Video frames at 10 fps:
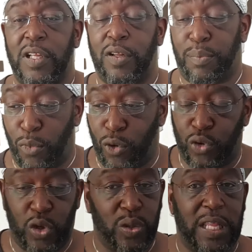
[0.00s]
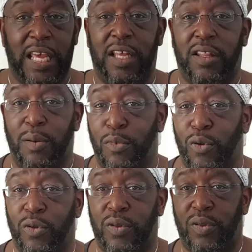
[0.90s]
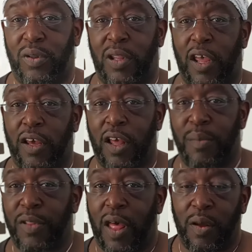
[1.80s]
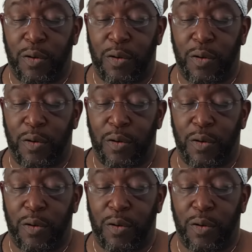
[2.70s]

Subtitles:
The more you dig, the more dirt comes out.